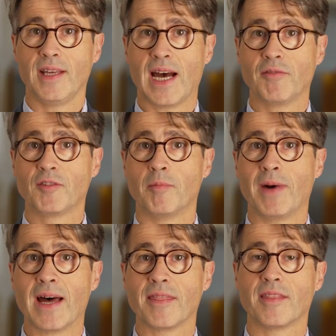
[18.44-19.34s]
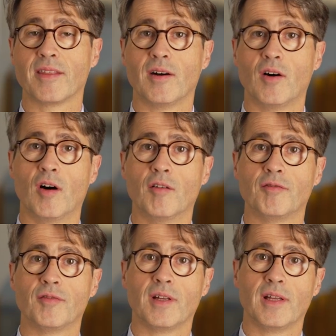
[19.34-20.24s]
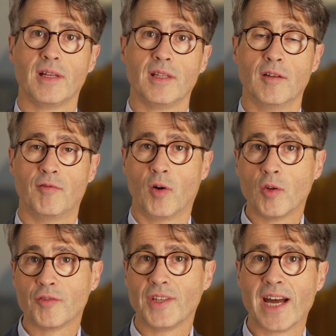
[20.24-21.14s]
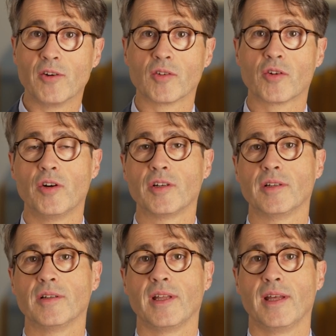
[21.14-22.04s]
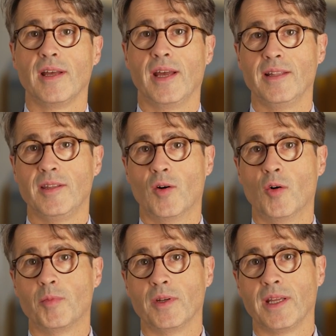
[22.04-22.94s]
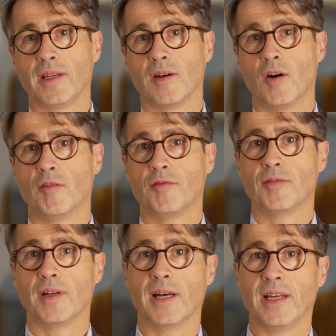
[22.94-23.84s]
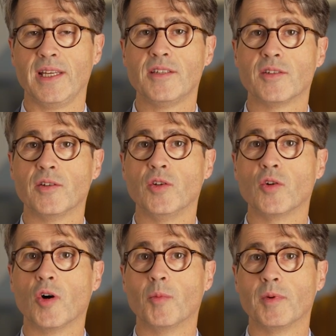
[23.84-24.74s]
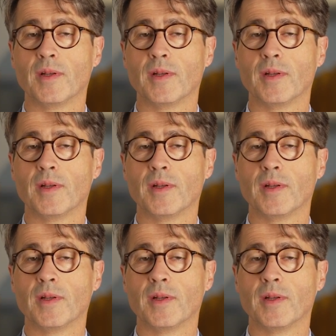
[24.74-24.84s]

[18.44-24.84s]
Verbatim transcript: the aftermath of the fall of the Iron Curtain and the opening of uh, Eastern Europe.